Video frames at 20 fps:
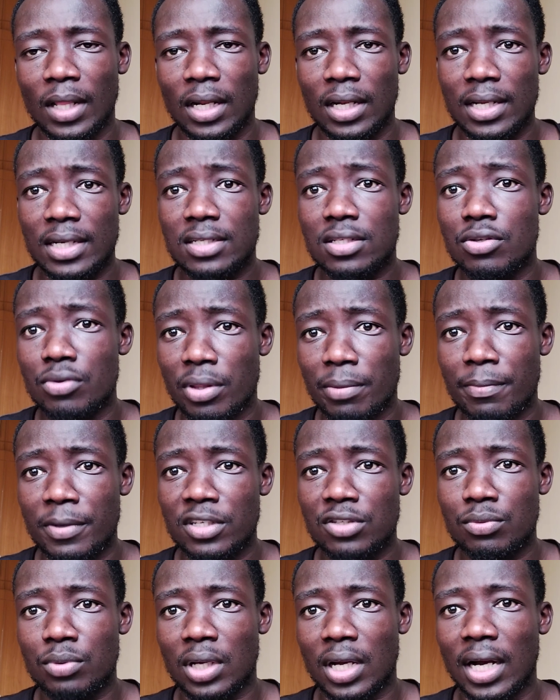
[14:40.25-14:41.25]
Let's do the
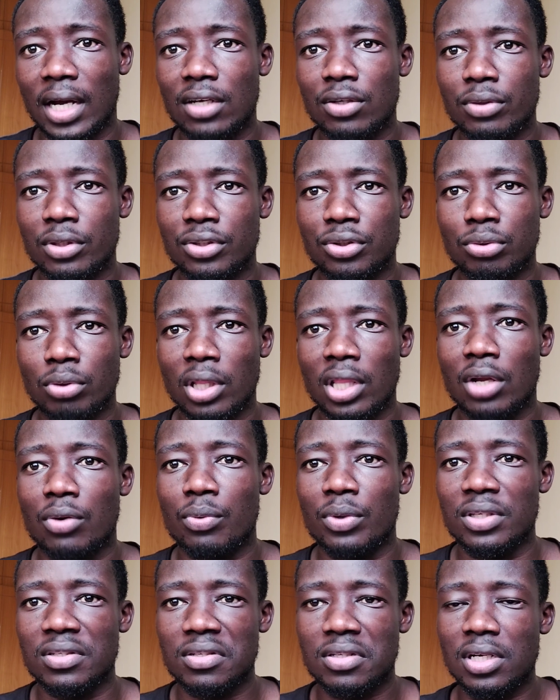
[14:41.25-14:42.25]
best we can to ensure that
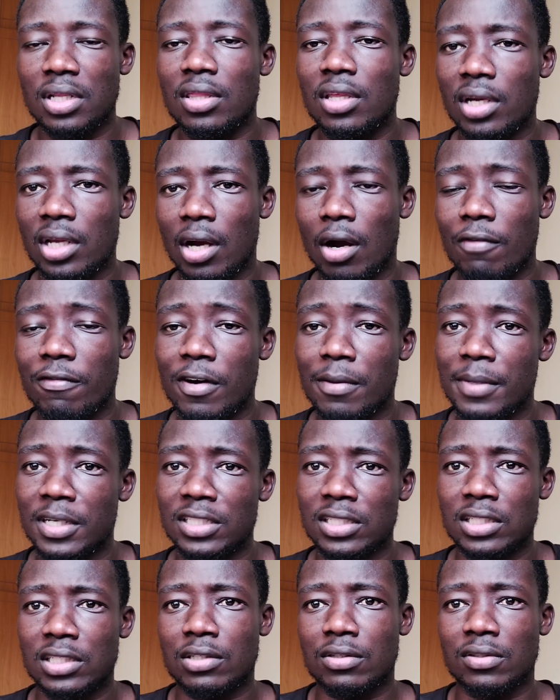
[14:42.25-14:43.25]
we're strengthening our
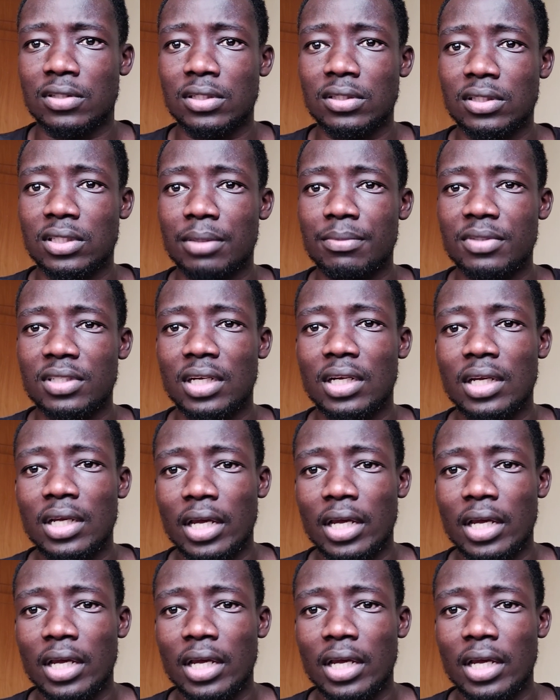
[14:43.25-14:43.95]
pharmaceutical systems.